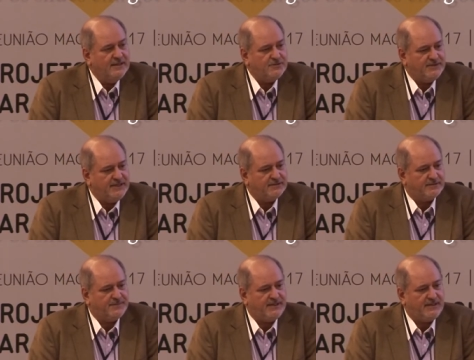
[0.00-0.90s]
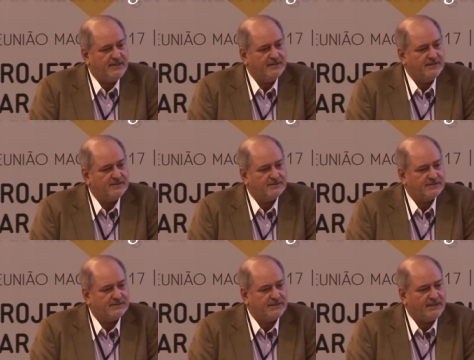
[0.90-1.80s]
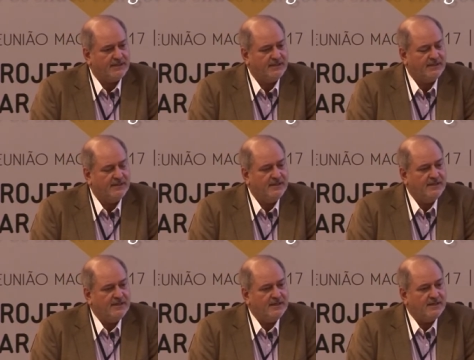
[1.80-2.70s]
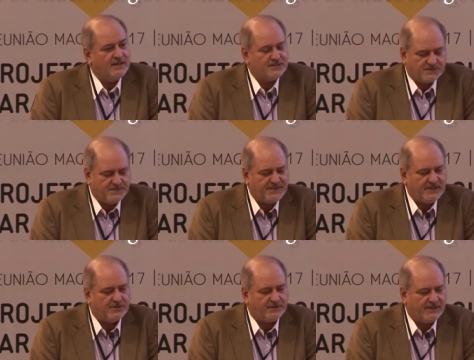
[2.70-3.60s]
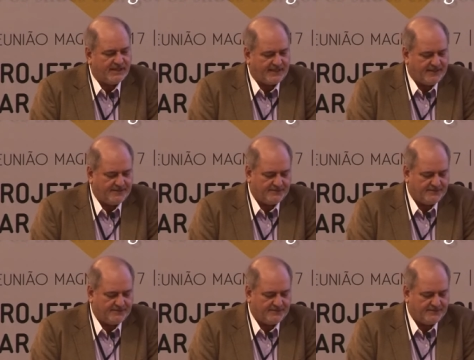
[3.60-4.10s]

to either B or C, uh, B or A.